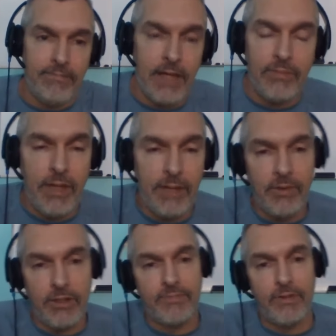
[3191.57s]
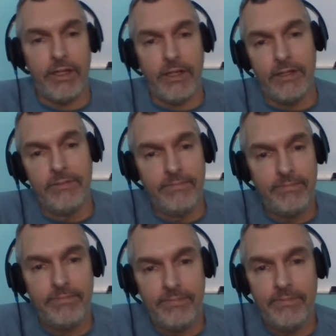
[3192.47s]
that, that book's pretty good,
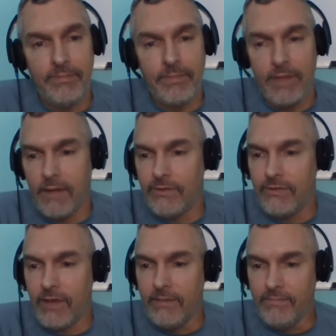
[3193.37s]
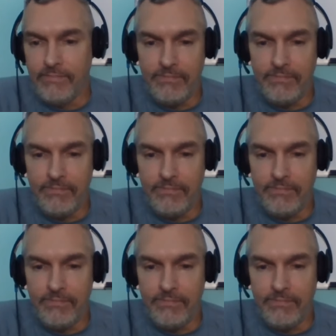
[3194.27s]
I would say.